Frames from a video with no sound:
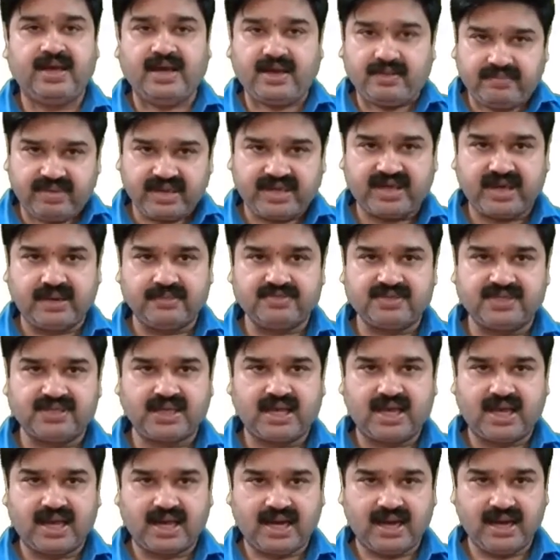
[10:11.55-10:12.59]

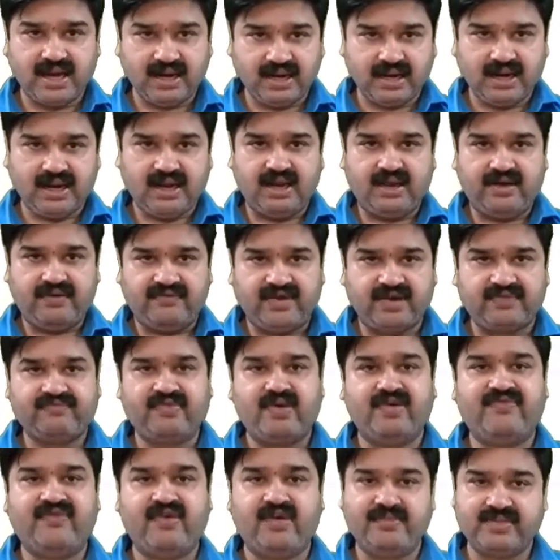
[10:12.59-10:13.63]
becomes a work
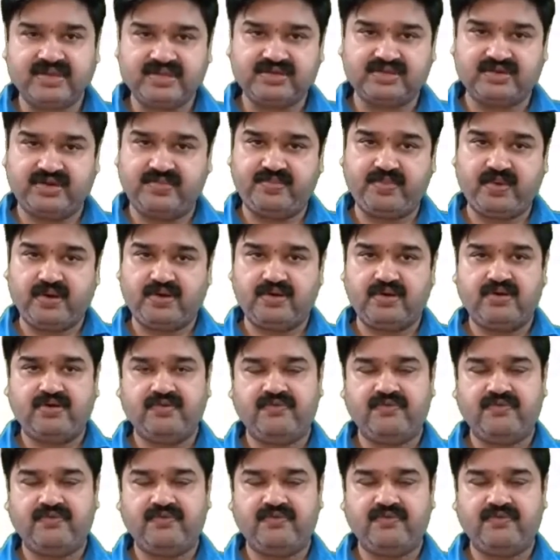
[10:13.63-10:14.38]
performance report.